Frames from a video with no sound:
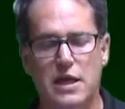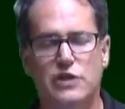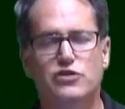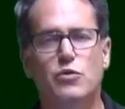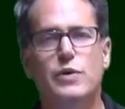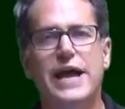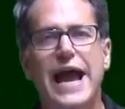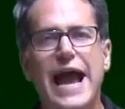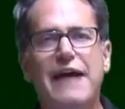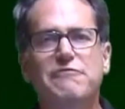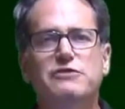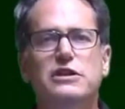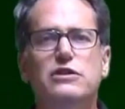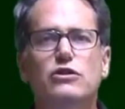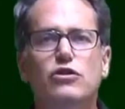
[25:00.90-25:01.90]
So we have
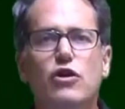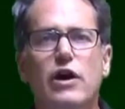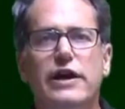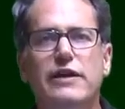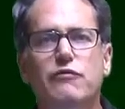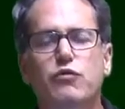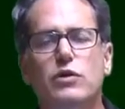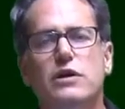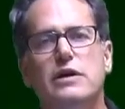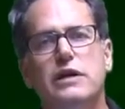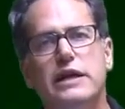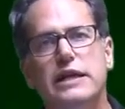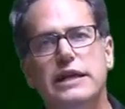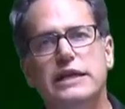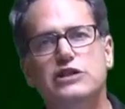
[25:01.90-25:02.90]
to look, if we're
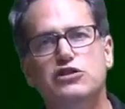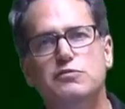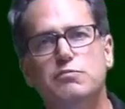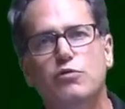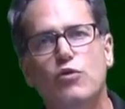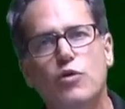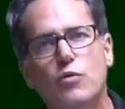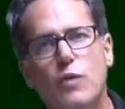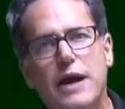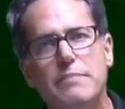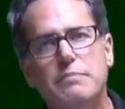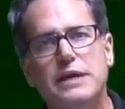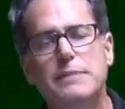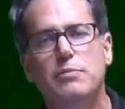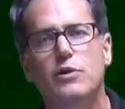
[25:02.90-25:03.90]
gonna explore why
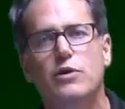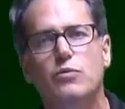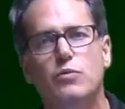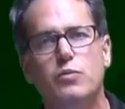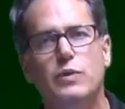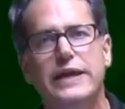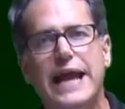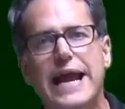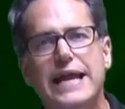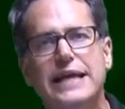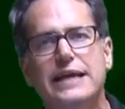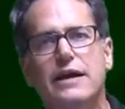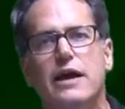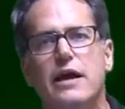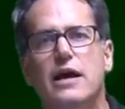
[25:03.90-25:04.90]
people are
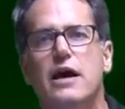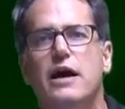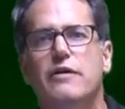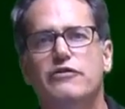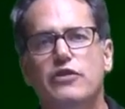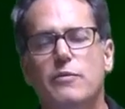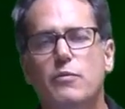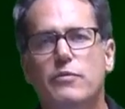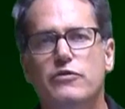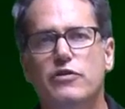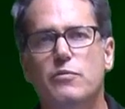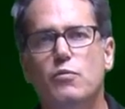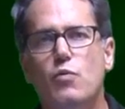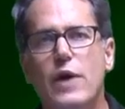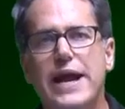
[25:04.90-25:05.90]
gaining
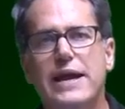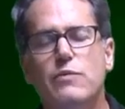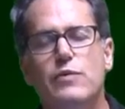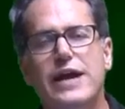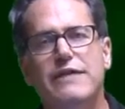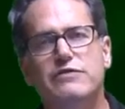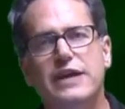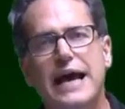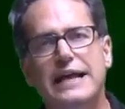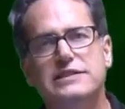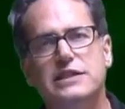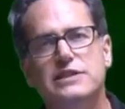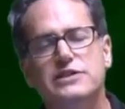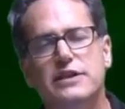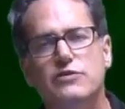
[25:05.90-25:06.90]
some weight, we have to
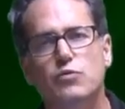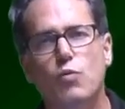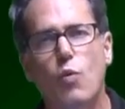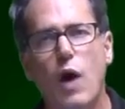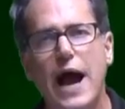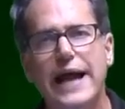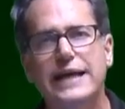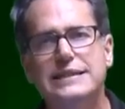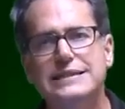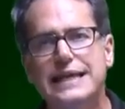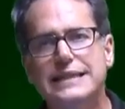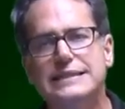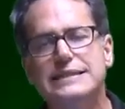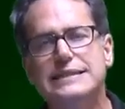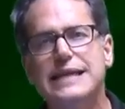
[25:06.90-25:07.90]
ask ourselves, why is
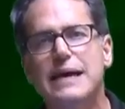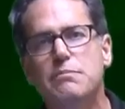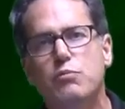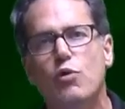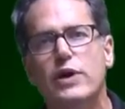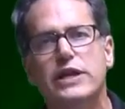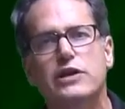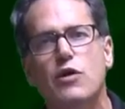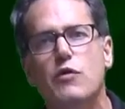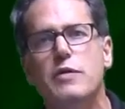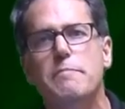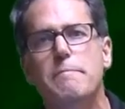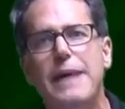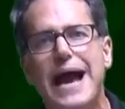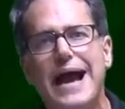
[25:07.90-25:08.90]
that set point
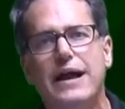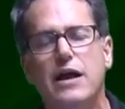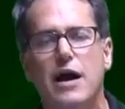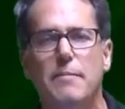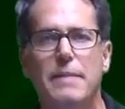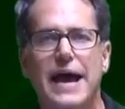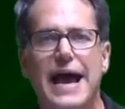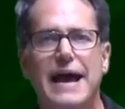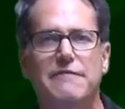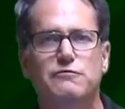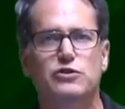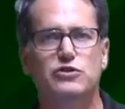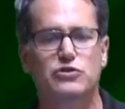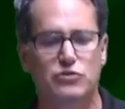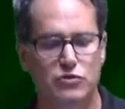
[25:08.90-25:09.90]
going back up
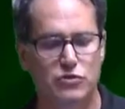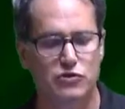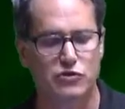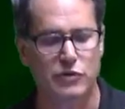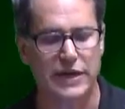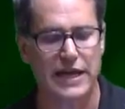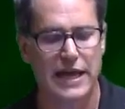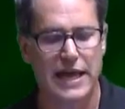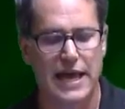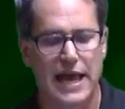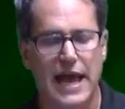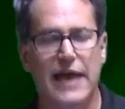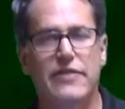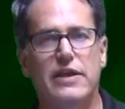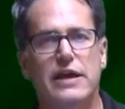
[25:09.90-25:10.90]
after surgery?
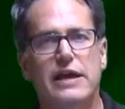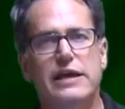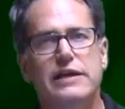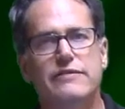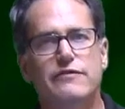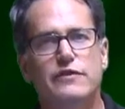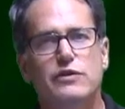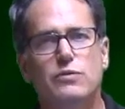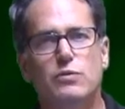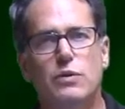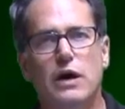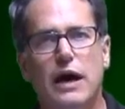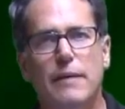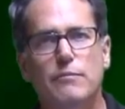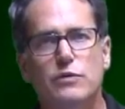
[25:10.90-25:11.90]
And if you
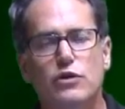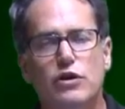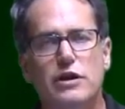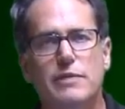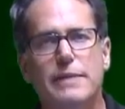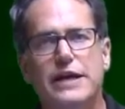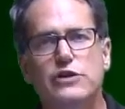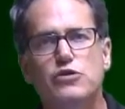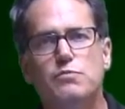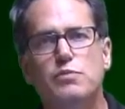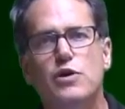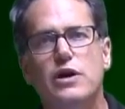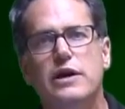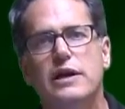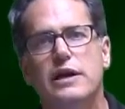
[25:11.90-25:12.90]
look at my new
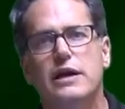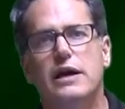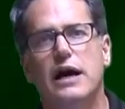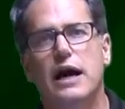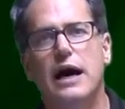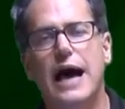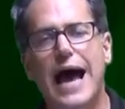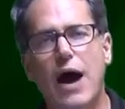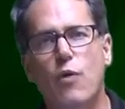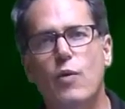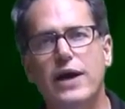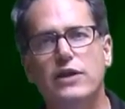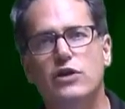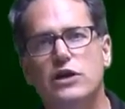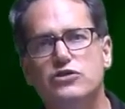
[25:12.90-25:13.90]
book, How
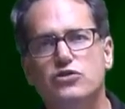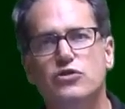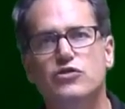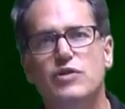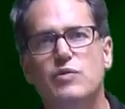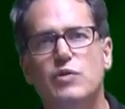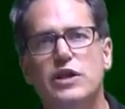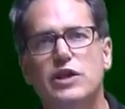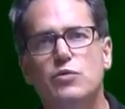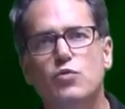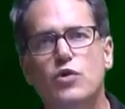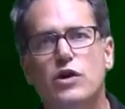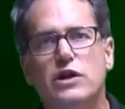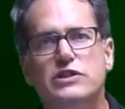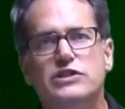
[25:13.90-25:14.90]
Weight Loss Surgery Really
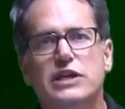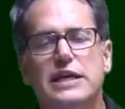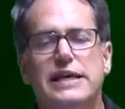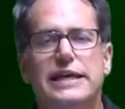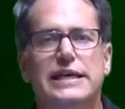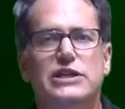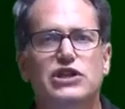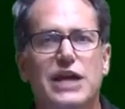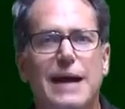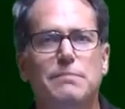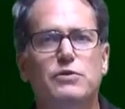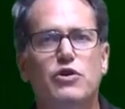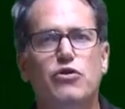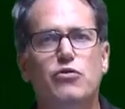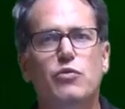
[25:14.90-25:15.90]
Works, in
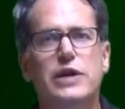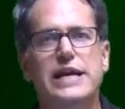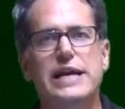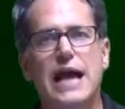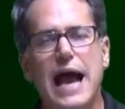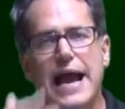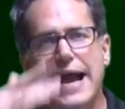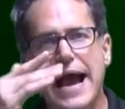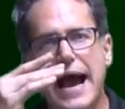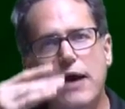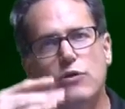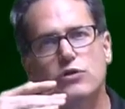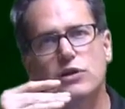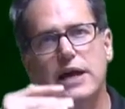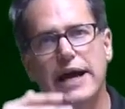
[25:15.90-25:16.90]
chapter 3, I
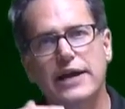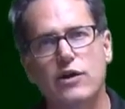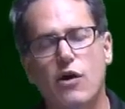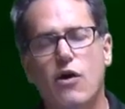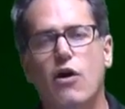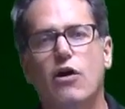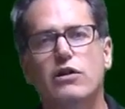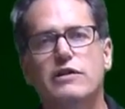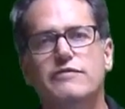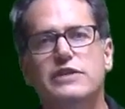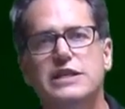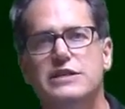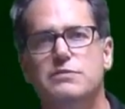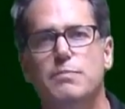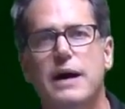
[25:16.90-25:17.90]
outline all of
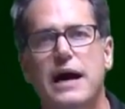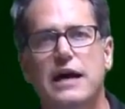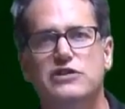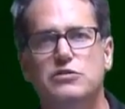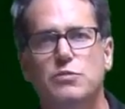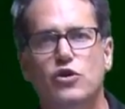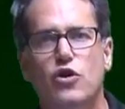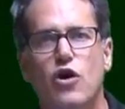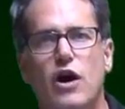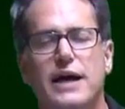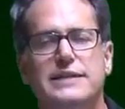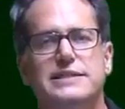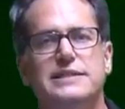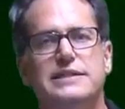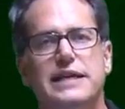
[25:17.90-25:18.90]
these possible
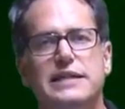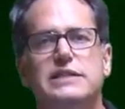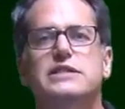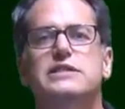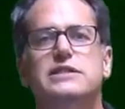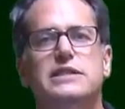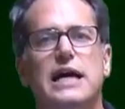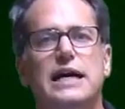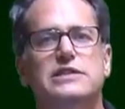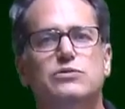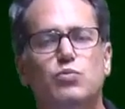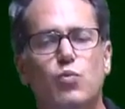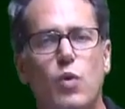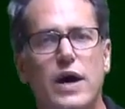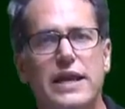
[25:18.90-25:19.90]
causes and discuss
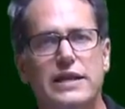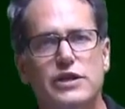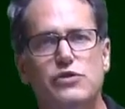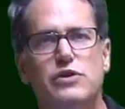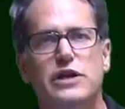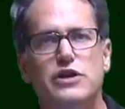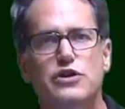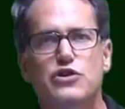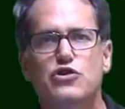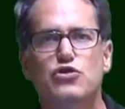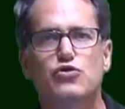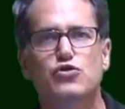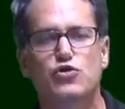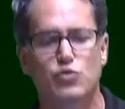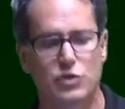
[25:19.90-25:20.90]
what you can
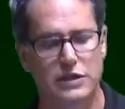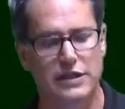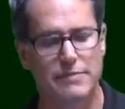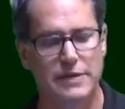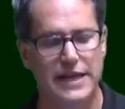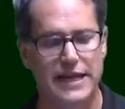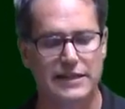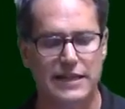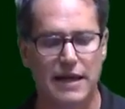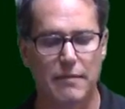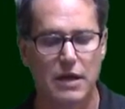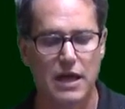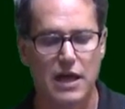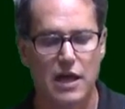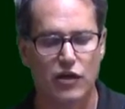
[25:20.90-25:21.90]
do to eliminate them.
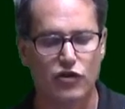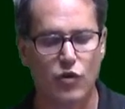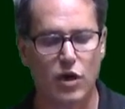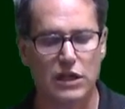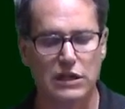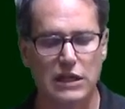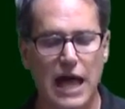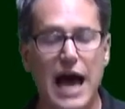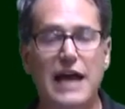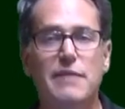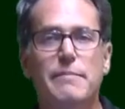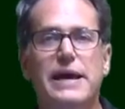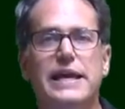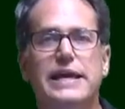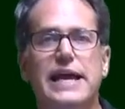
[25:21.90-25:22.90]
So a lot of
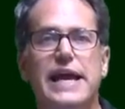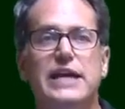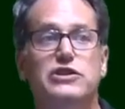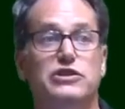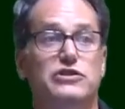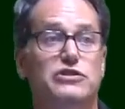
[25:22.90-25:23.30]
medication.